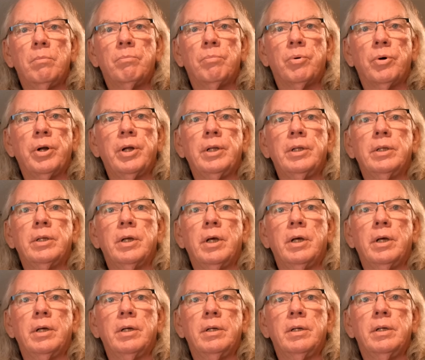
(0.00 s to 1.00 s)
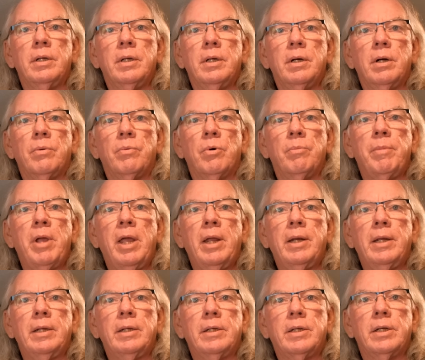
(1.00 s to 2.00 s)
bring the
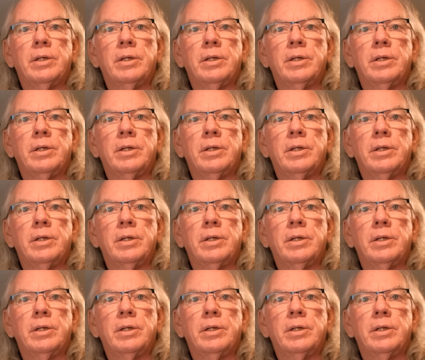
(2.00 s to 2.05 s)
remaining